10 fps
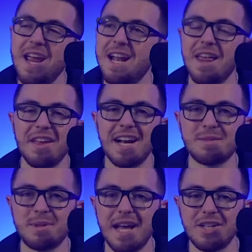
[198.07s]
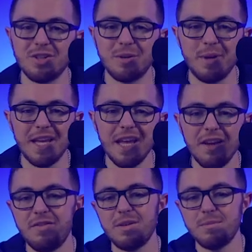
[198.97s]
And I think it has potential to be
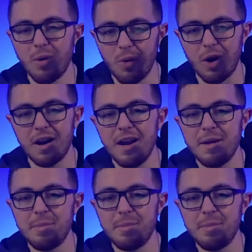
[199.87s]
even more,